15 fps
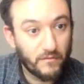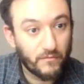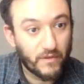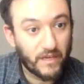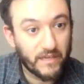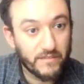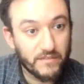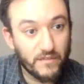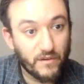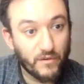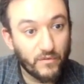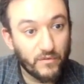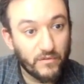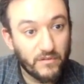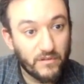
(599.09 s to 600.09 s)
Okay, so
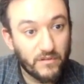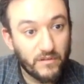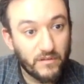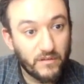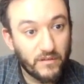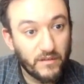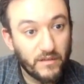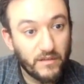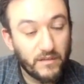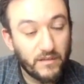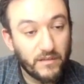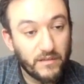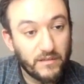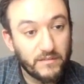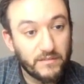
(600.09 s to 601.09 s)

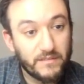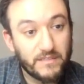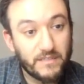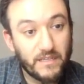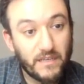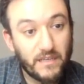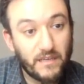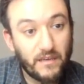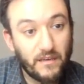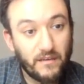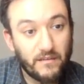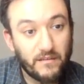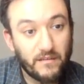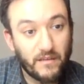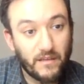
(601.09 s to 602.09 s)
T
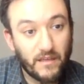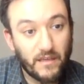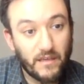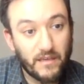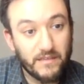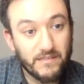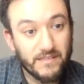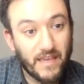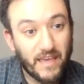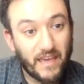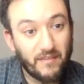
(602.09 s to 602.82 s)
is a